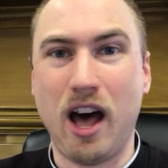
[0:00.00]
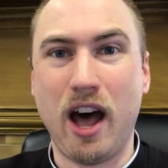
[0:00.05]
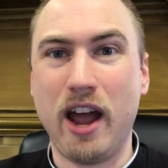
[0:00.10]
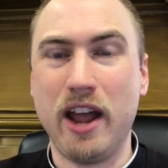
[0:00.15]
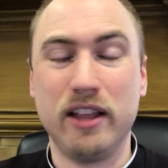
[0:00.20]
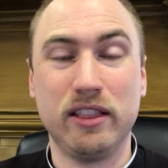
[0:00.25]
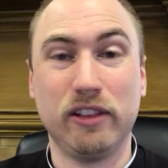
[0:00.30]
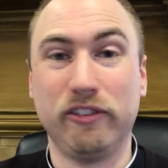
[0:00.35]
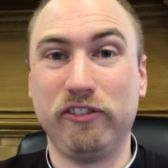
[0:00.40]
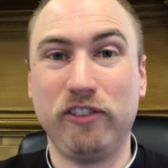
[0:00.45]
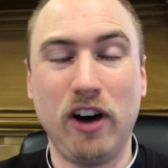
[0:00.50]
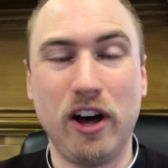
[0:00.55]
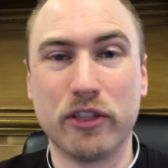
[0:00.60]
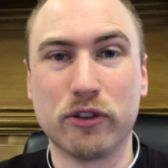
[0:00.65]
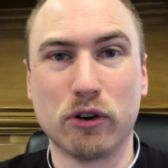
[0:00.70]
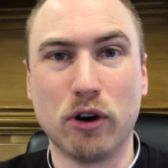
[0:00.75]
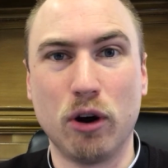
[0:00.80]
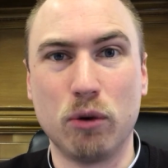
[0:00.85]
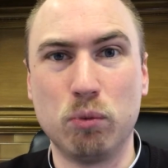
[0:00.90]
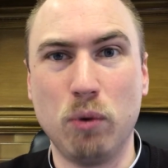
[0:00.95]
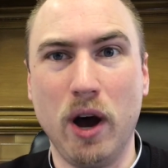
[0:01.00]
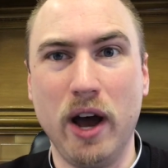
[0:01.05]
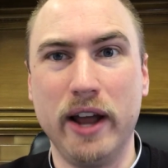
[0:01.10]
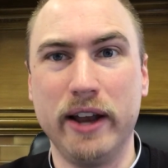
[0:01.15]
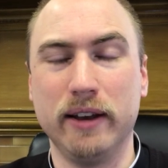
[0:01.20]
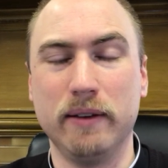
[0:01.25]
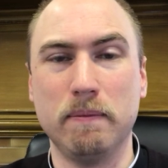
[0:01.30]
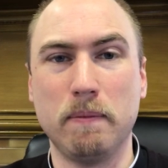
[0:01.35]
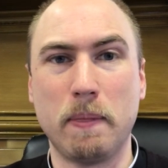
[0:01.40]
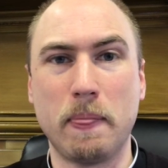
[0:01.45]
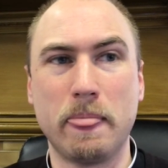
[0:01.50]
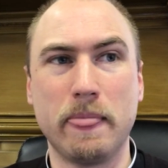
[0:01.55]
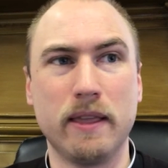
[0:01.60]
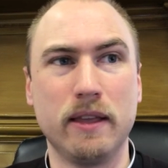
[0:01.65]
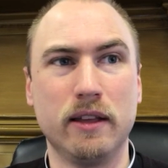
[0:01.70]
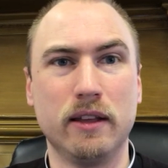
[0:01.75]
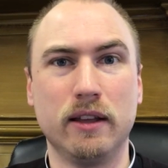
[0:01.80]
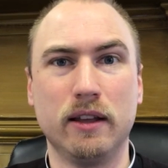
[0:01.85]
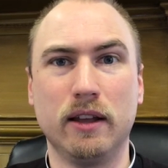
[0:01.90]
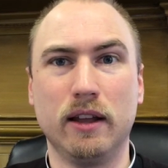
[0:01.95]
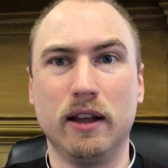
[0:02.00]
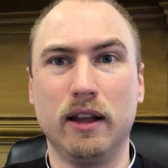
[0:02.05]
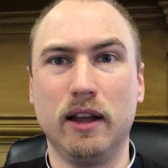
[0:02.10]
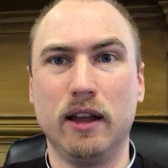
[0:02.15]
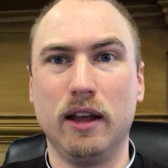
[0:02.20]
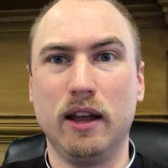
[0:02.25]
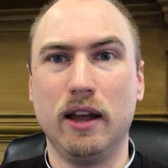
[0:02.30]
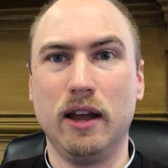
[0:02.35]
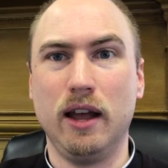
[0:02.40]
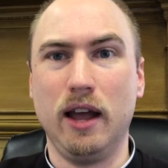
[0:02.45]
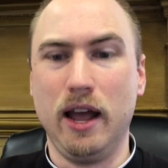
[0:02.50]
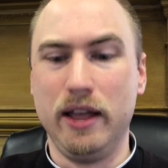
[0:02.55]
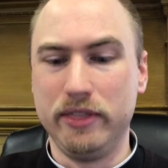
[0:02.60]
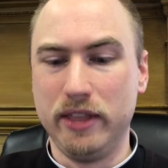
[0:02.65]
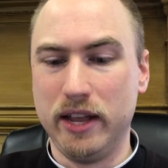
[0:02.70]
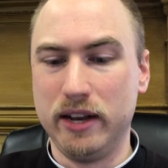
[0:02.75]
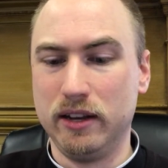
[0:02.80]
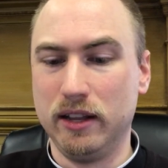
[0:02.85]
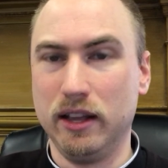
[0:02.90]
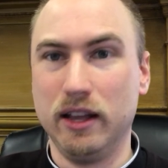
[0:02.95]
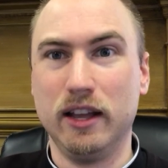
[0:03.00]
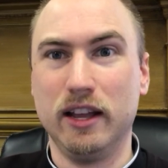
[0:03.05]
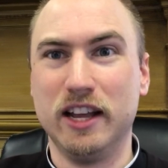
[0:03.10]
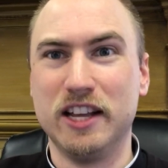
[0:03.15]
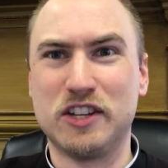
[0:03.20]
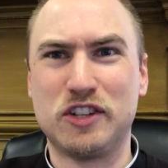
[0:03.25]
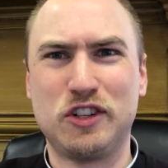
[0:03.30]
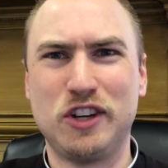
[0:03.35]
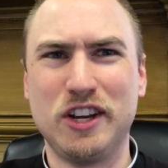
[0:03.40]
I and the Father are one. And then as